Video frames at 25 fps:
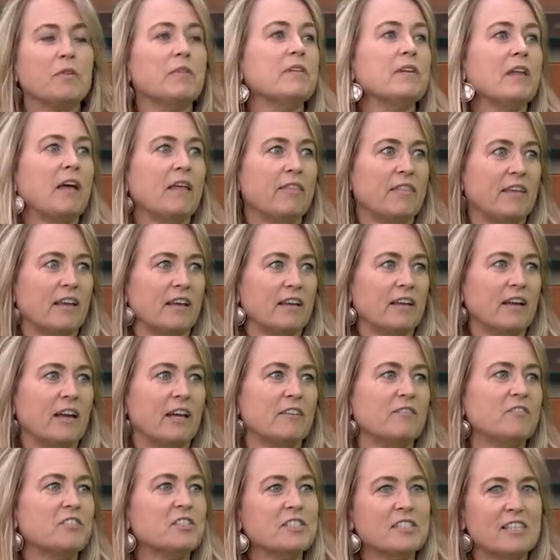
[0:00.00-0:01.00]
nothing,
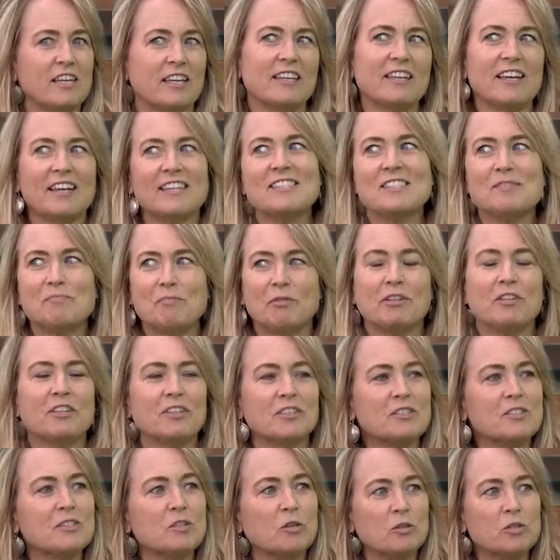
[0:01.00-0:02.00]
kind of just like us,
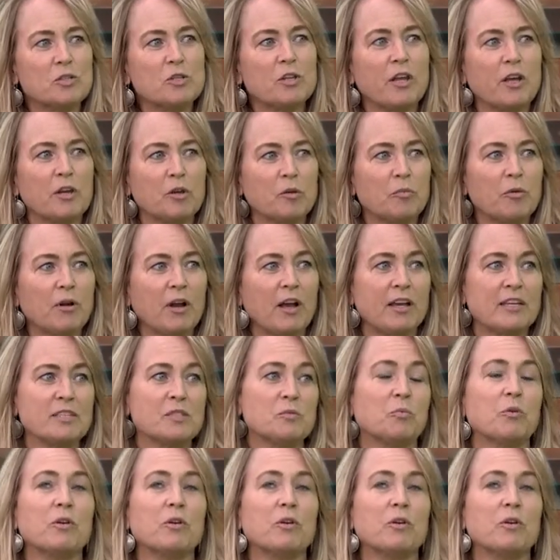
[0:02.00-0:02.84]
building a social enterprise.